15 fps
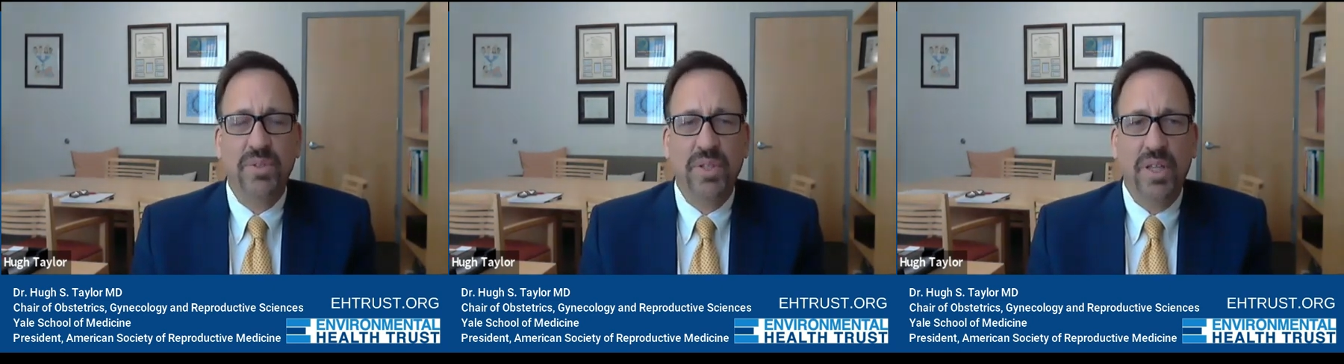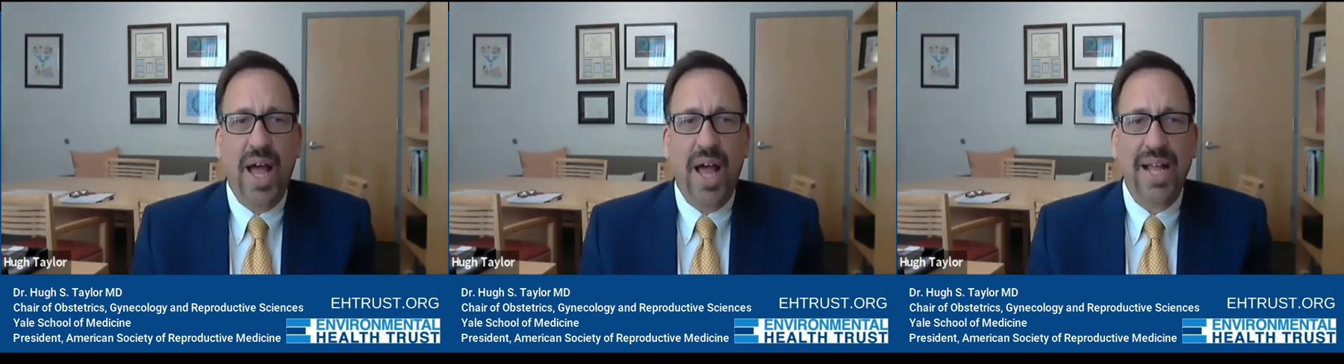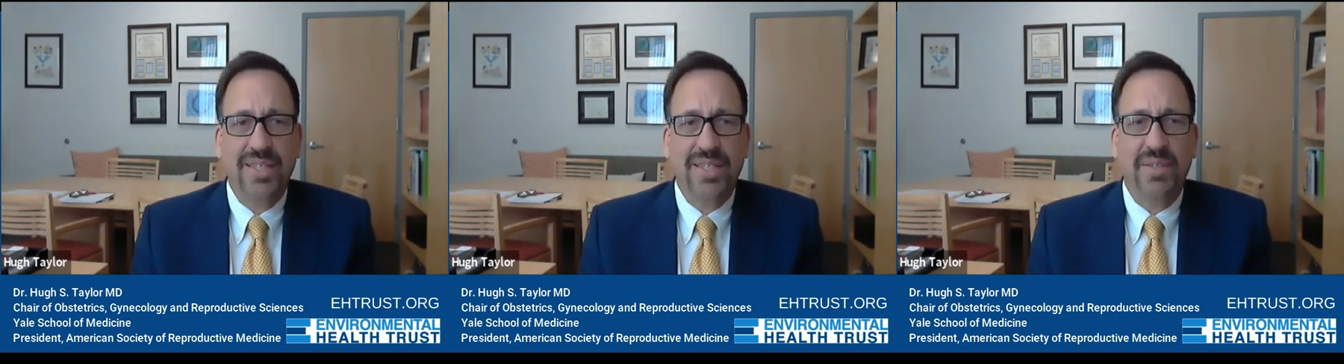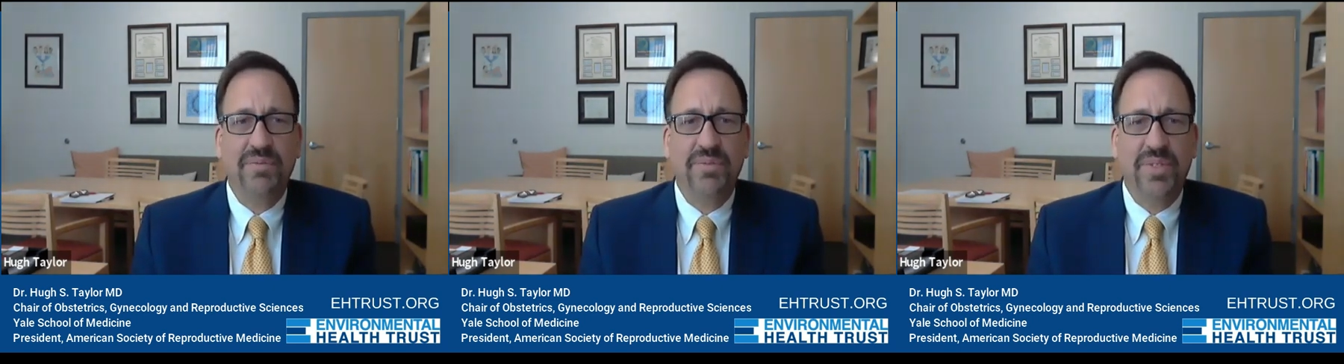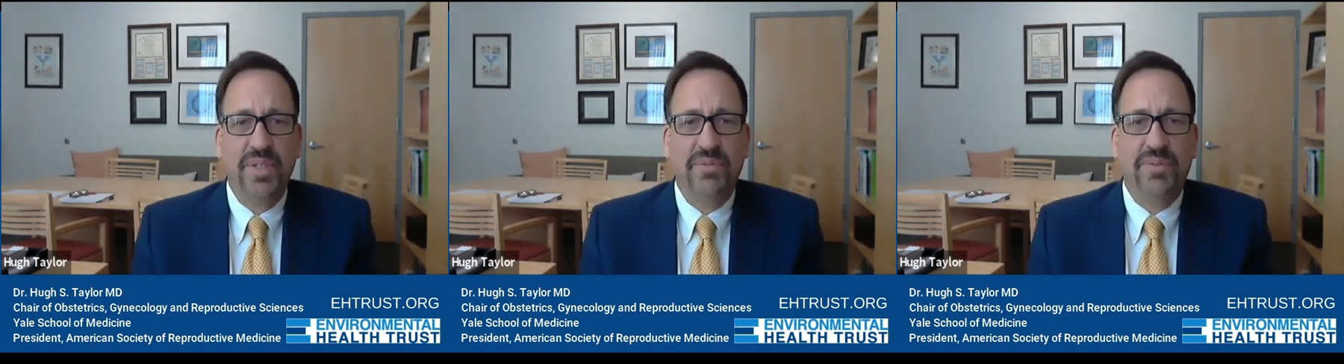lots
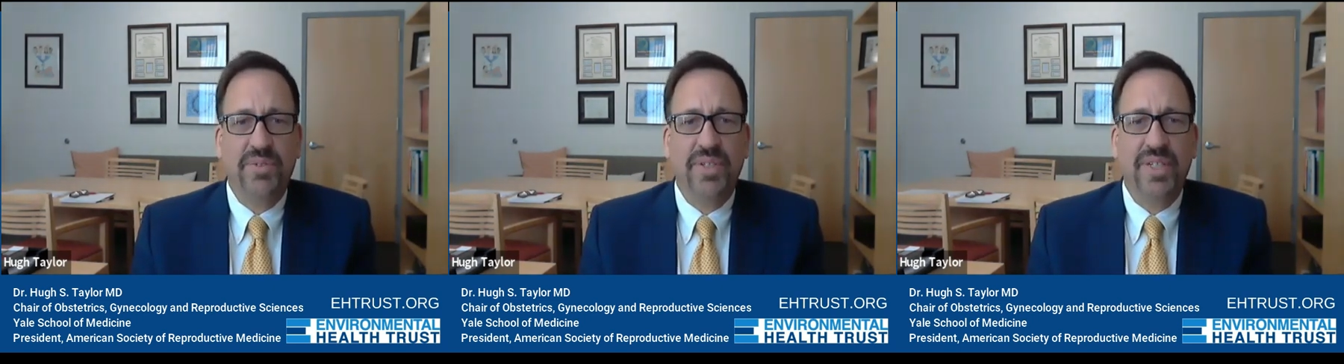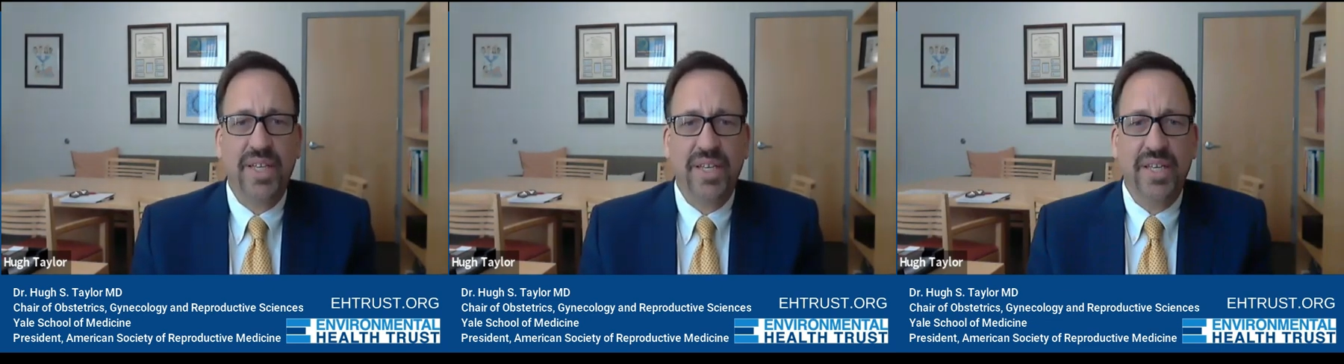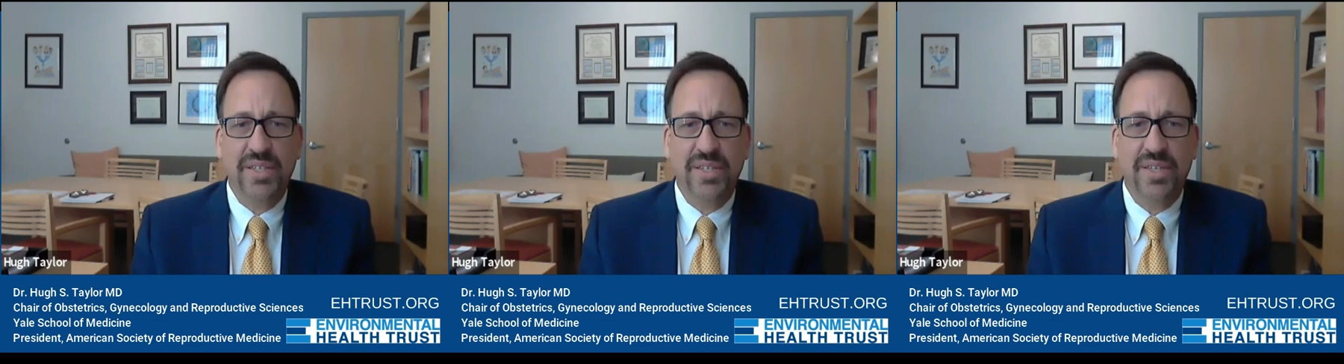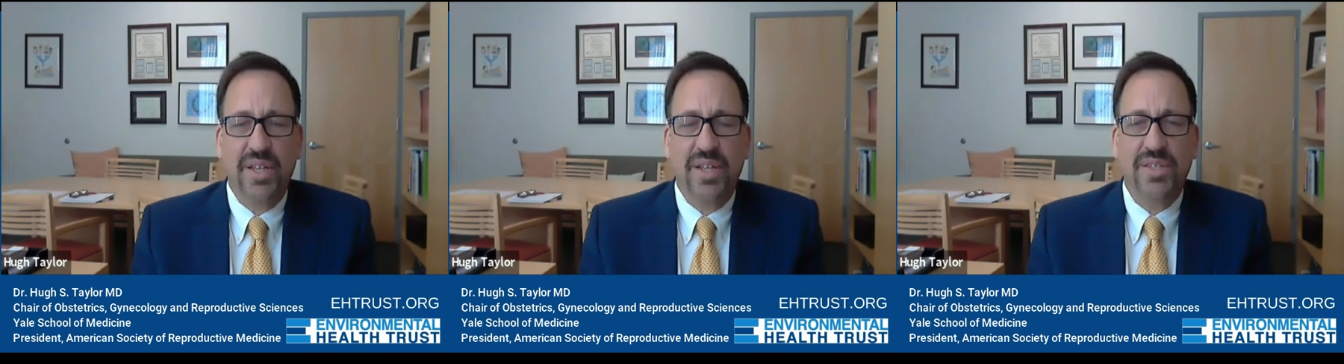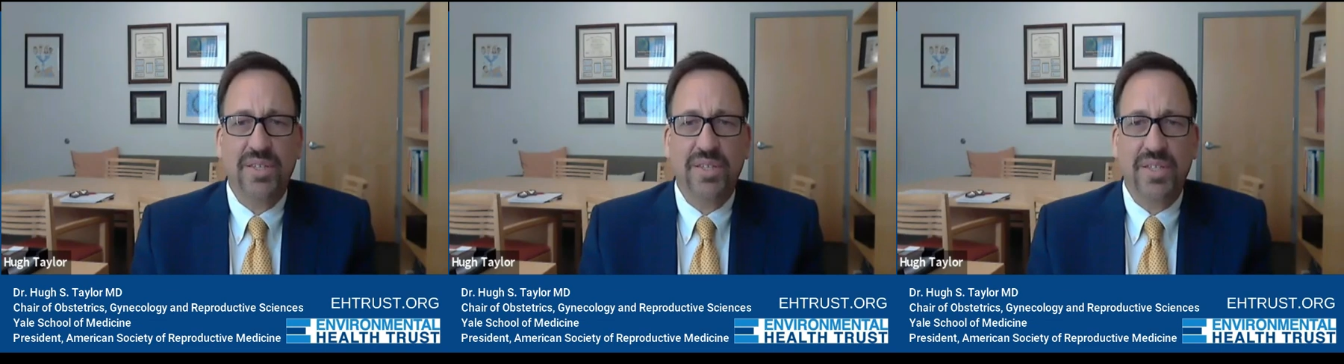of different
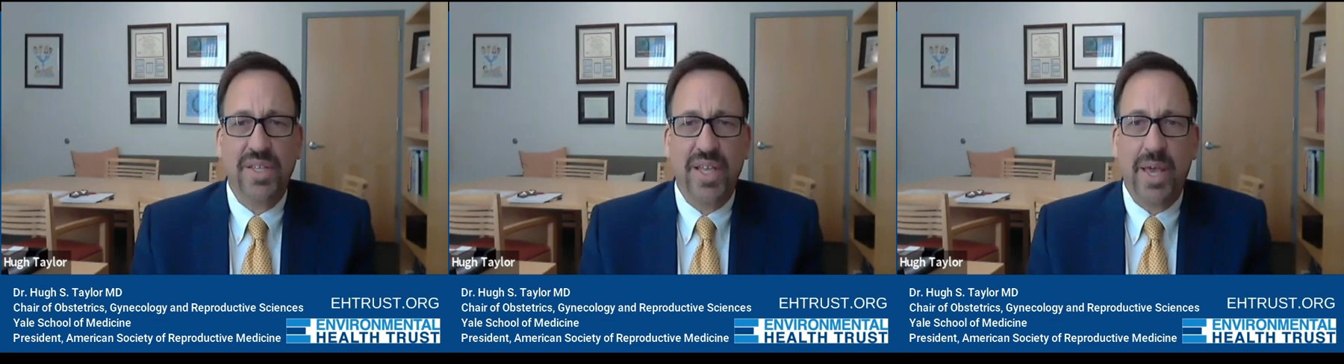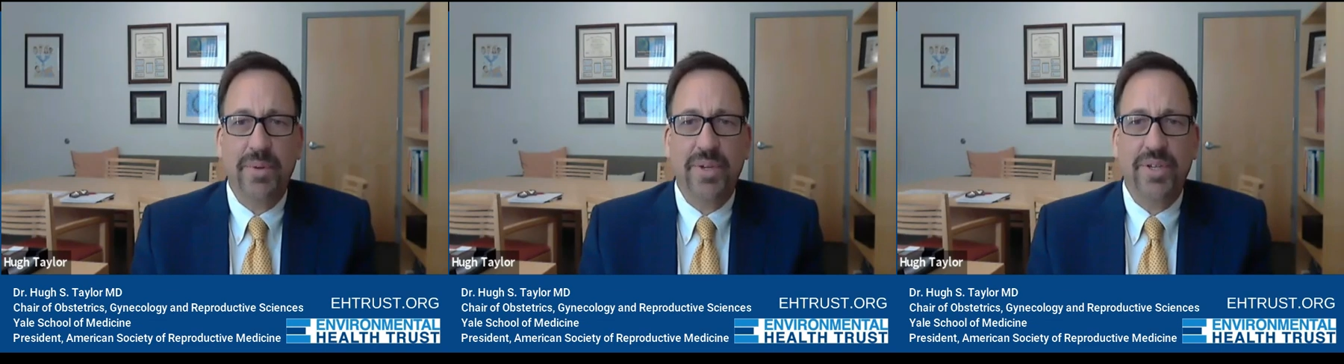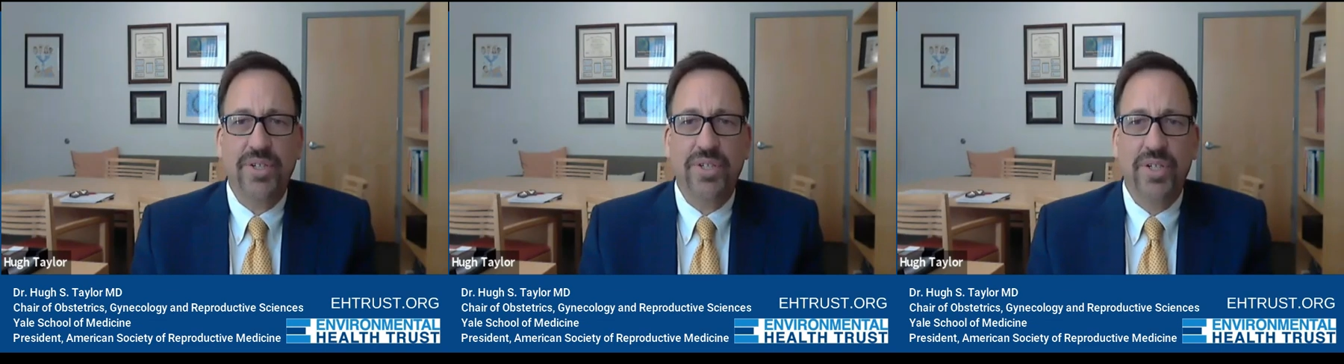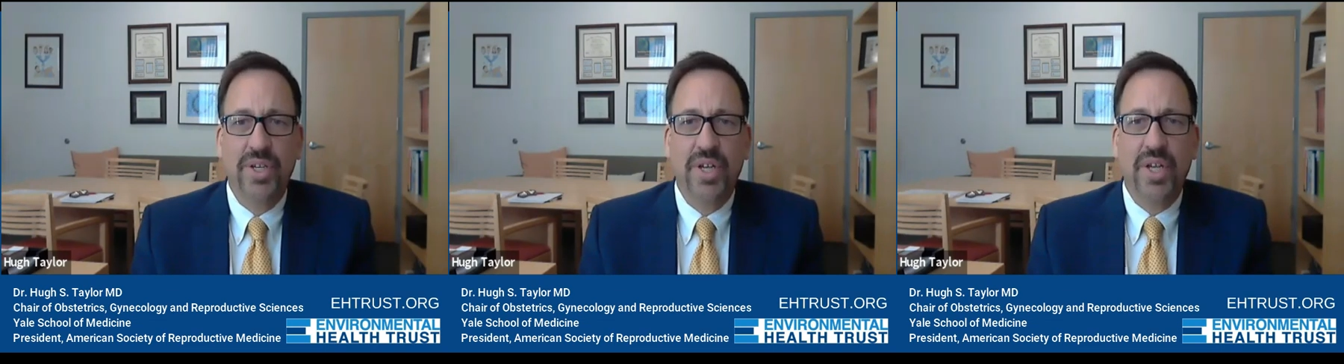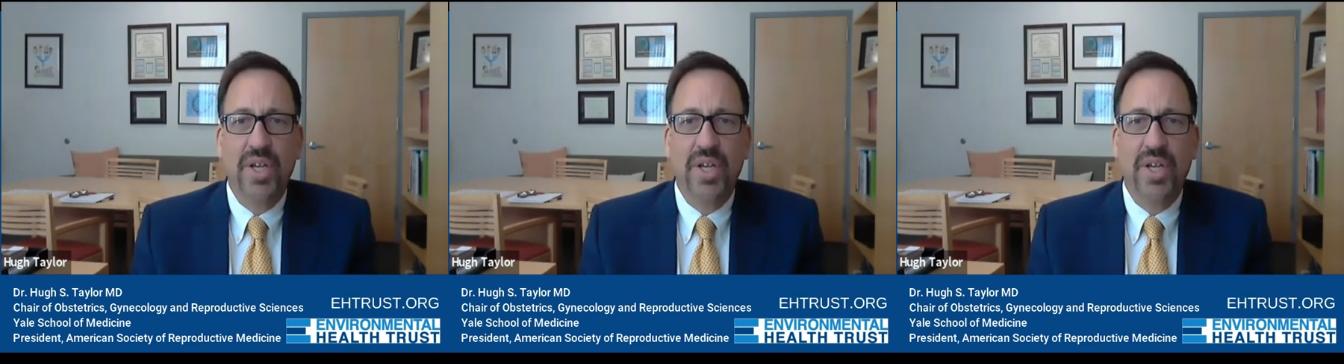insults and damage.